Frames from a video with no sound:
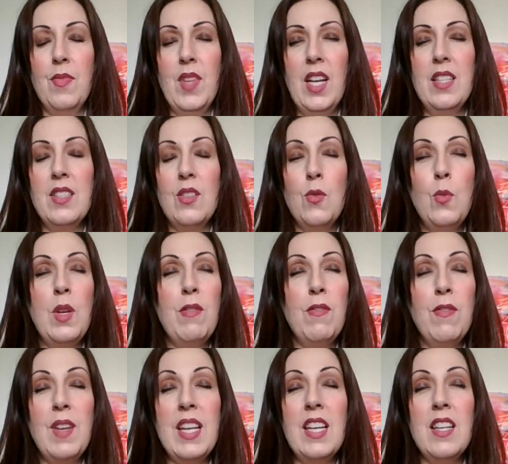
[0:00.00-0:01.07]
And so we
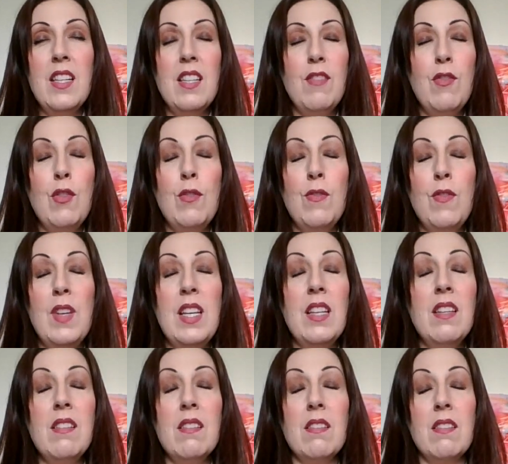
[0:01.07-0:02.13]
feel, if you
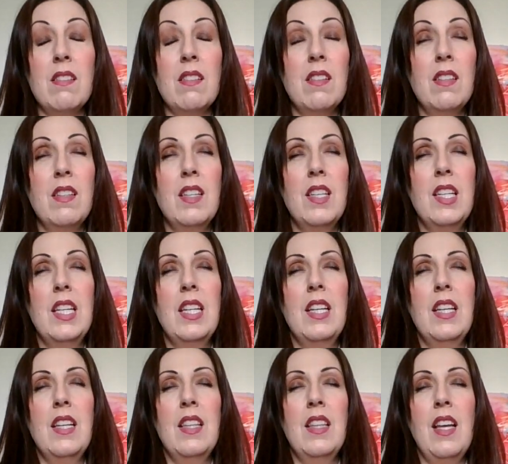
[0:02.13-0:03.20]
feel
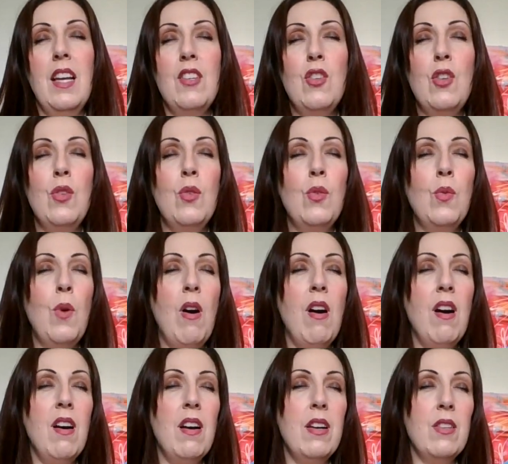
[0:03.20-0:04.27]
that you
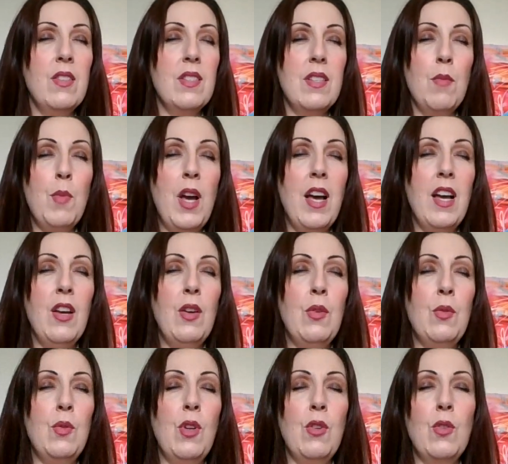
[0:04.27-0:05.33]
are
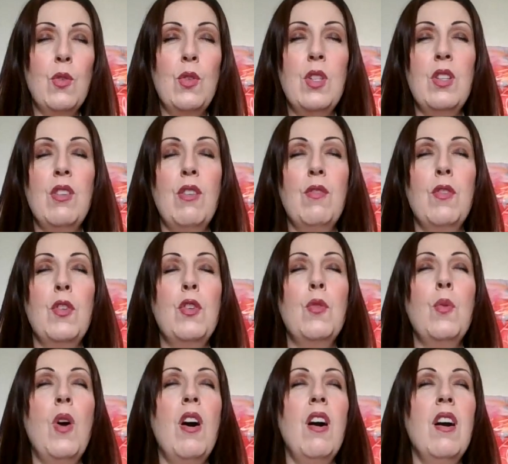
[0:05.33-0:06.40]
somehow not good enough, or you
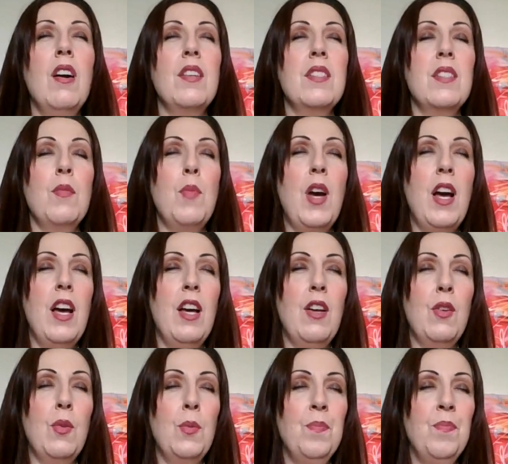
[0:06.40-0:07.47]
are
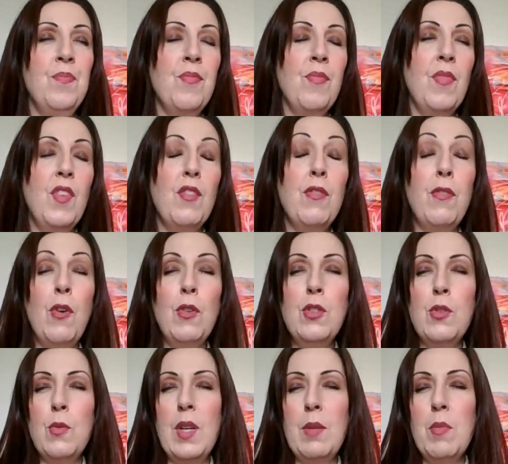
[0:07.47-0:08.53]
somehow
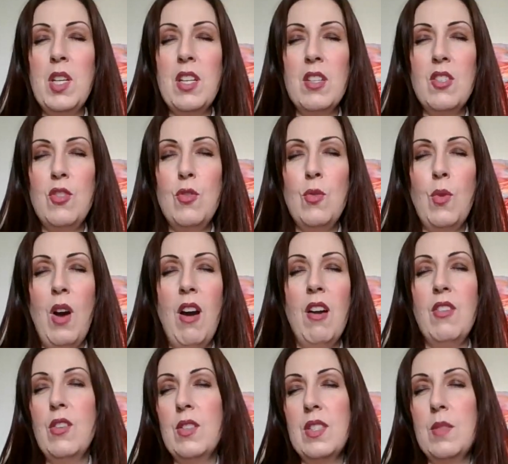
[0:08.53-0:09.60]
faltering because you are
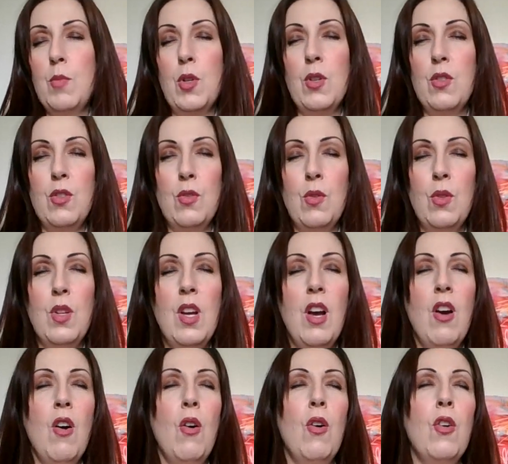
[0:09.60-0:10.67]
not spiritual,
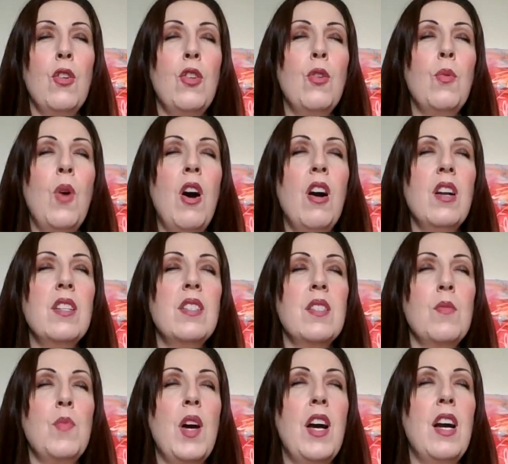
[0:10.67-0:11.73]
or you are
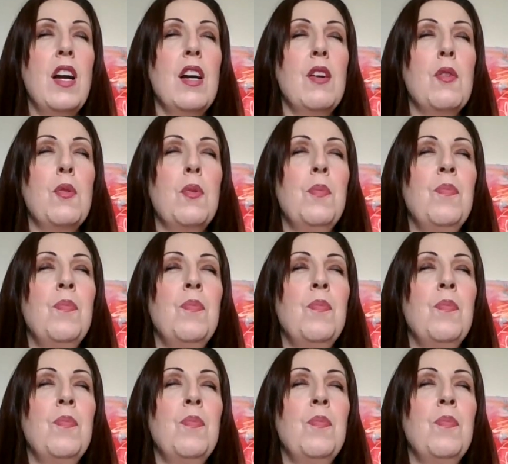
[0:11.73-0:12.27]
somehow